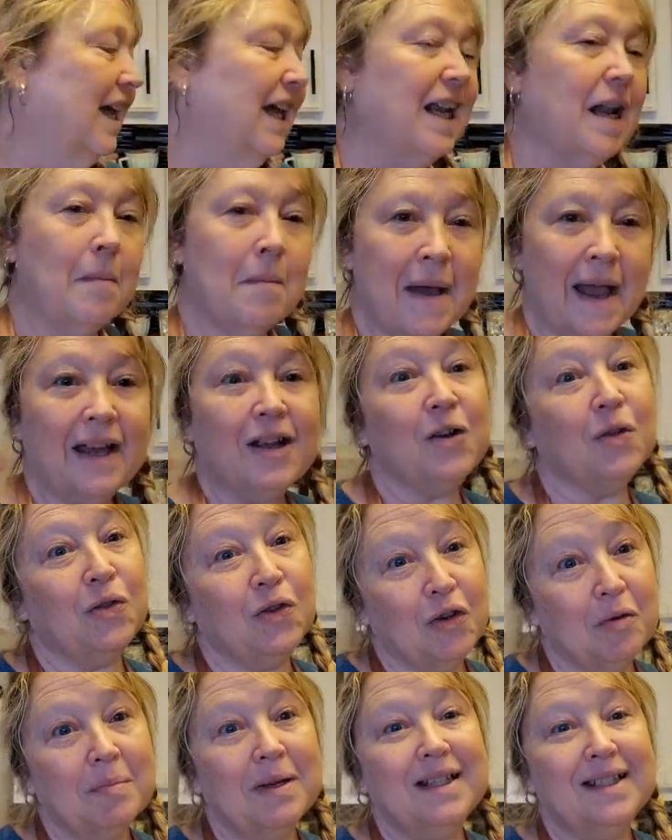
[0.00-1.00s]
and I might go
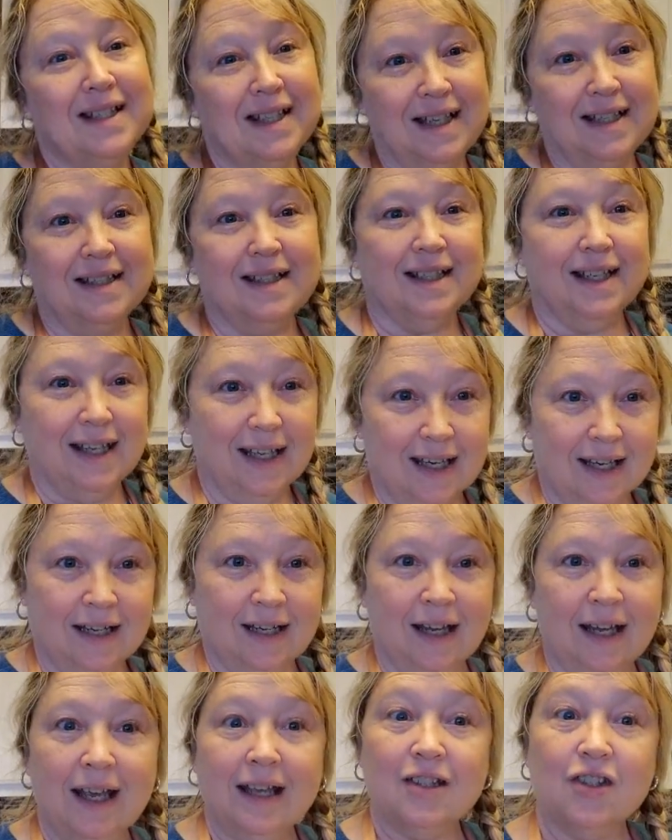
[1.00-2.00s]
through my seeds
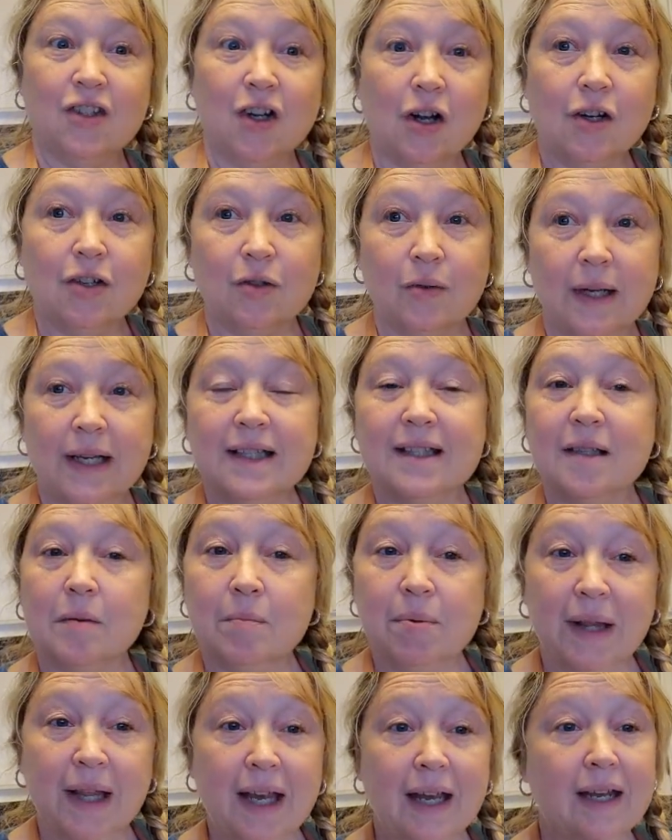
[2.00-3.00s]
again and start doing
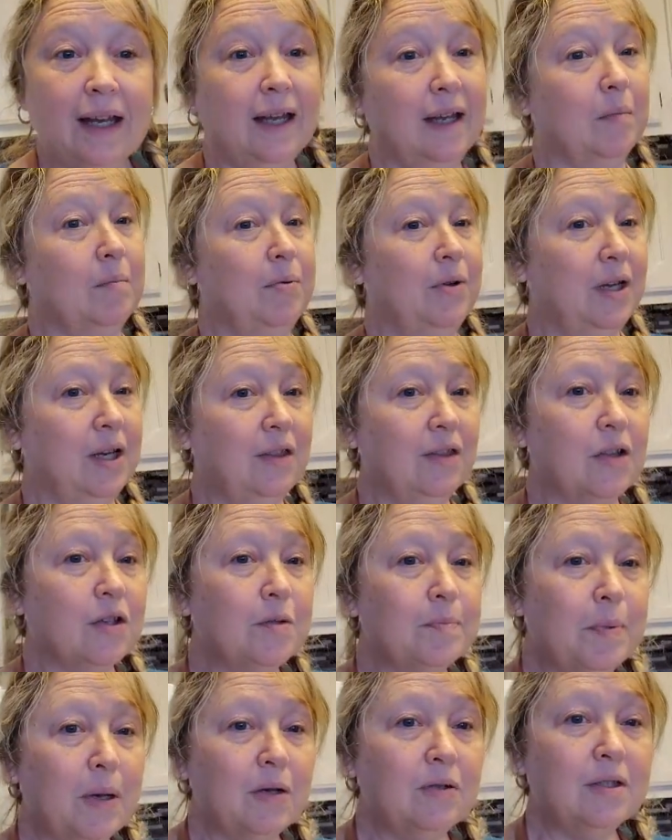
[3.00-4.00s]
some planning and putting
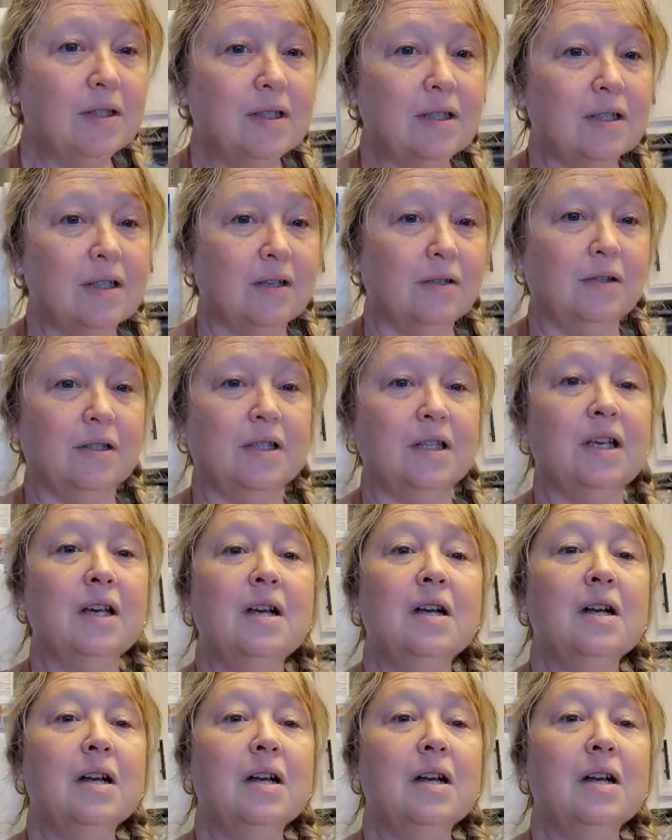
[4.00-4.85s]
those Post-it notes